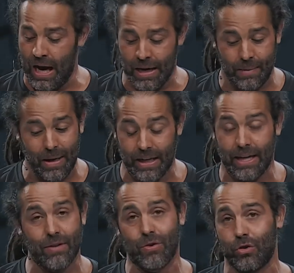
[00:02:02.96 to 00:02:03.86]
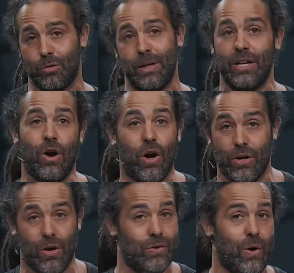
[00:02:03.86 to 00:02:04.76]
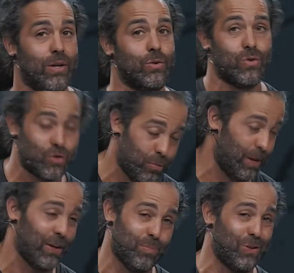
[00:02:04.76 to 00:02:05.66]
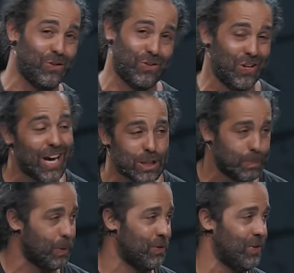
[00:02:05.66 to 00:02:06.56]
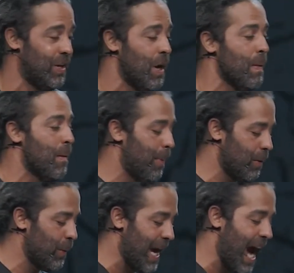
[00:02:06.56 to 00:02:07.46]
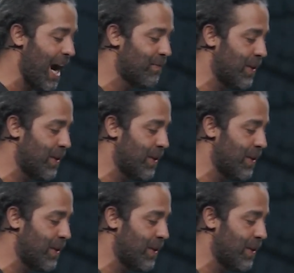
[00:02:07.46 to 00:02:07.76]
and I'm not against social media at all. You all know I do social media as much as the next person. But we have